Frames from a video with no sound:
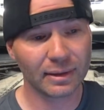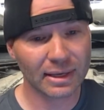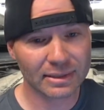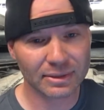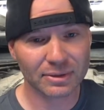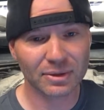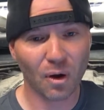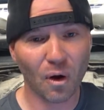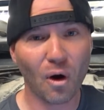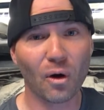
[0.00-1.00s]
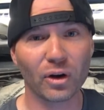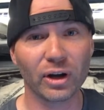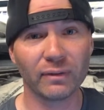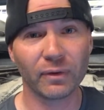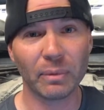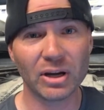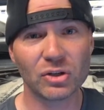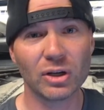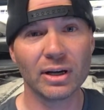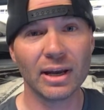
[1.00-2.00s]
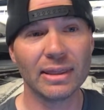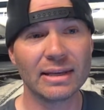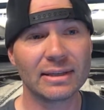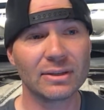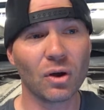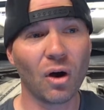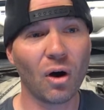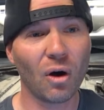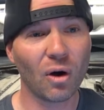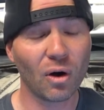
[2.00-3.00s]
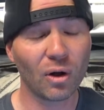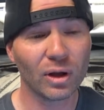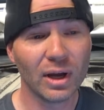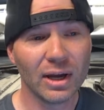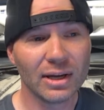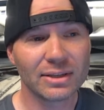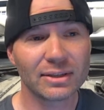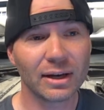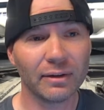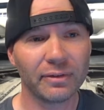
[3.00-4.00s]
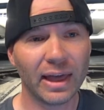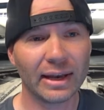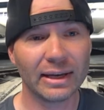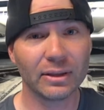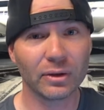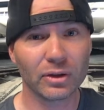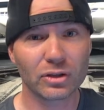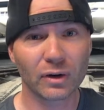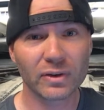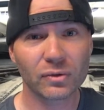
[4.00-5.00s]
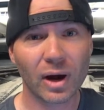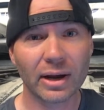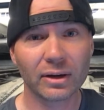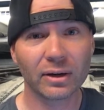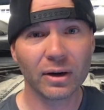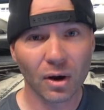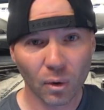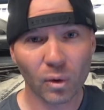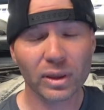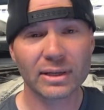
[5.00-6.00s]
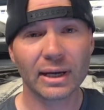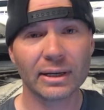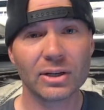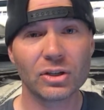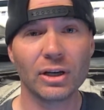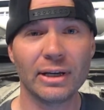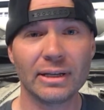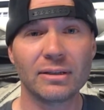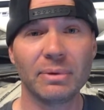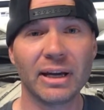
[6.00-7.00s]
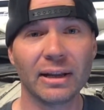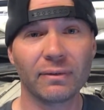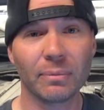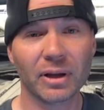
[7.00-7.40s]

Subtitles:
this is all good information, and this is all stuff that either the service writer or the technician needs to be getting from the